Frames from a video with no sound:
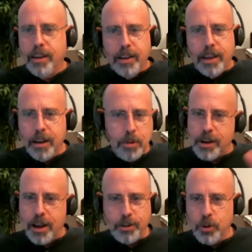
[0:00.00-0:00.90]
anybody
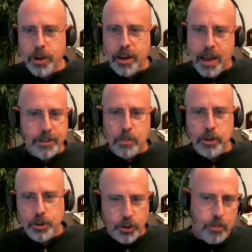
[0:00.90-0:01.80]
not doing it and has a
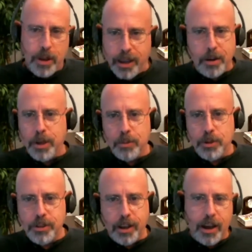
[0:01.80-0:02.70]
business, they're making a big
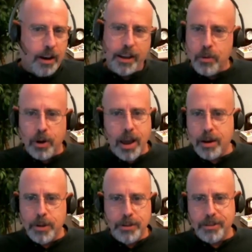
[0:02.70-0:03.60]
mistake. I don't care what kind
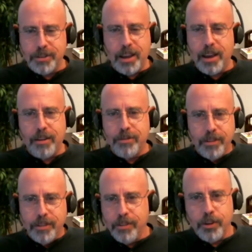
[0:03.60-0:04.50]
of business they have.
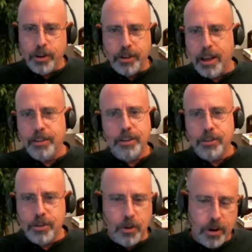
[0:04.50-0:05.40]
If you're a
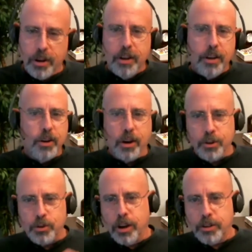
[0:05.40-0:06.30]
dentist or you're a
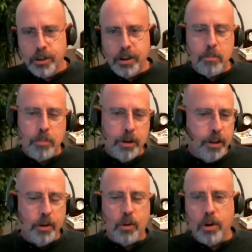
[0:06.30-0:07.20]
construction
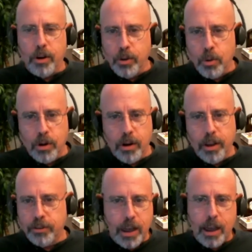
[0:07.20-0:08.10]
company or you're
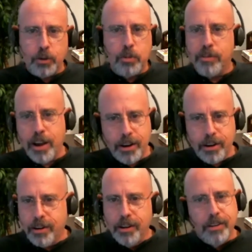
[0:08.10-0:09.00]
a SaaS
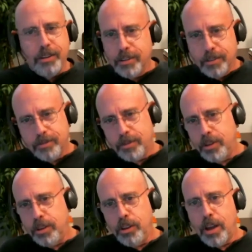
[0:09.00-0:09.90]
provider,
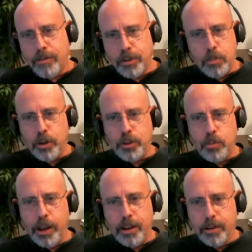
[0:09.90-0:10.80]
you have to build your
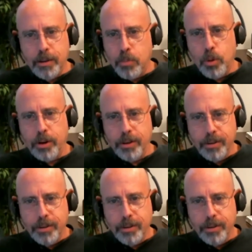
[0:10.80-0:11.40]
brand. Important.